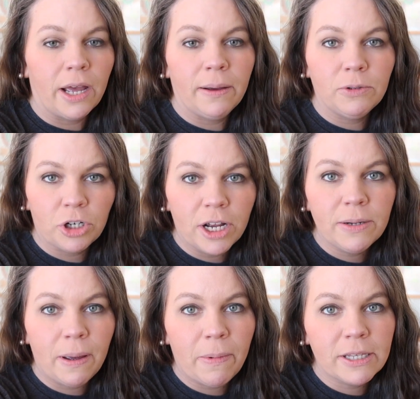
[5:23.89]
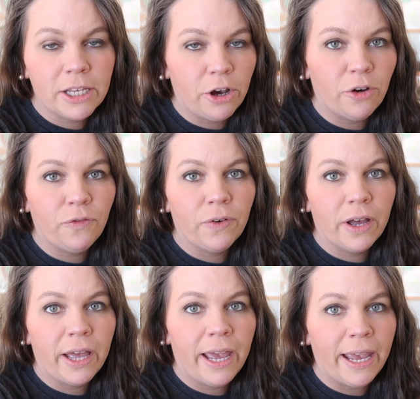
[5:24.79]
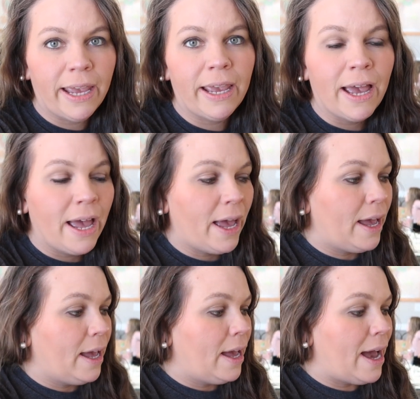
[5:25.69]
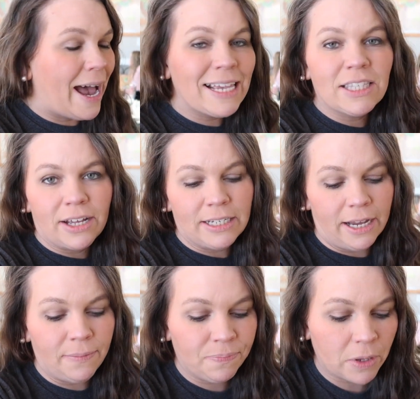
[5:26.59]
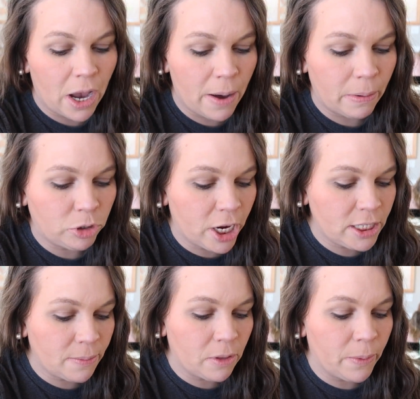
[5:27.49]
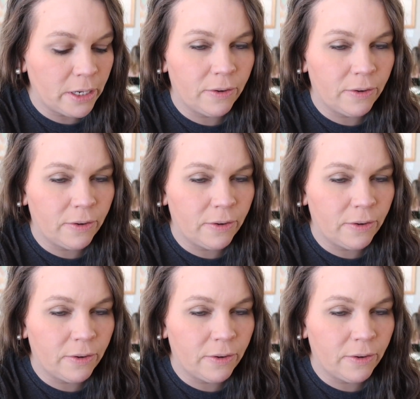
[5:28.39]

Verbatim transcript: I'm trying to make myself a ice latte. I'm trying something a little bit